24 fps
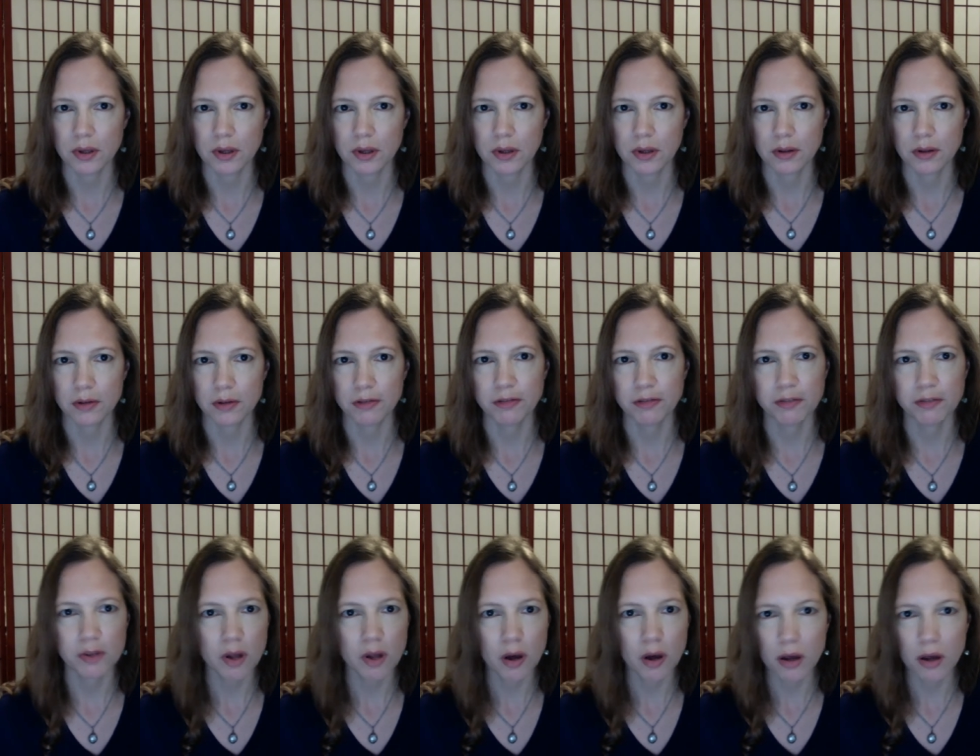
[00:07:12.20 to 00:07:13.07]
the
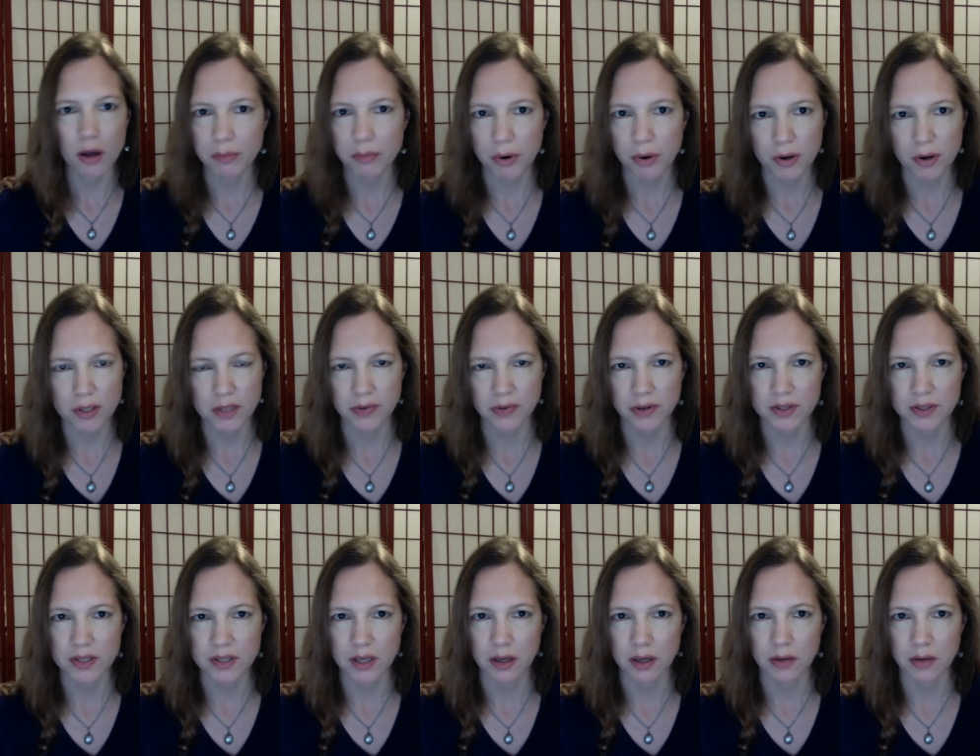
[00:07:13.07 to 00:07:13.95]
flawed parts of
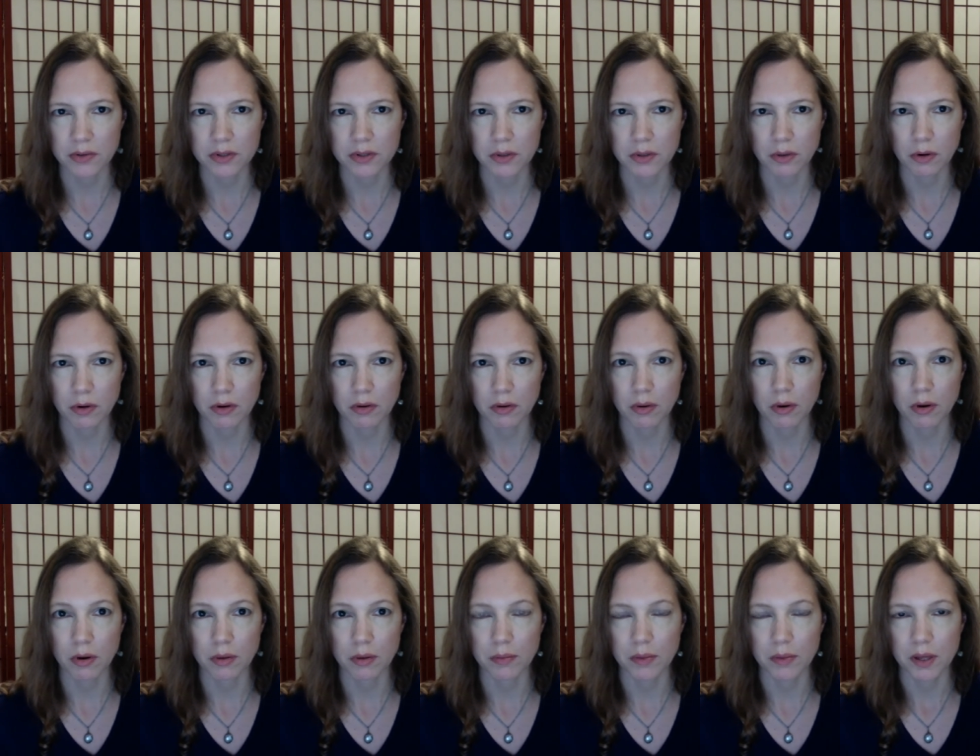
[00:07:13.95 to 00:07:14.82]
ourselves,
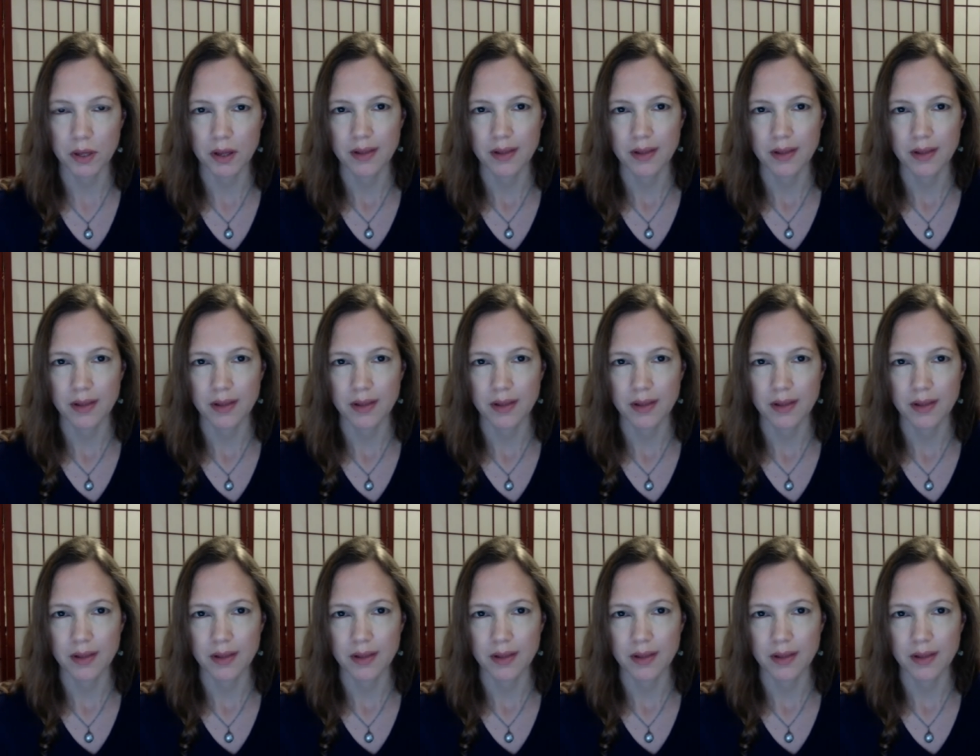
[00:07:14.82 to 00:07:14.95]
or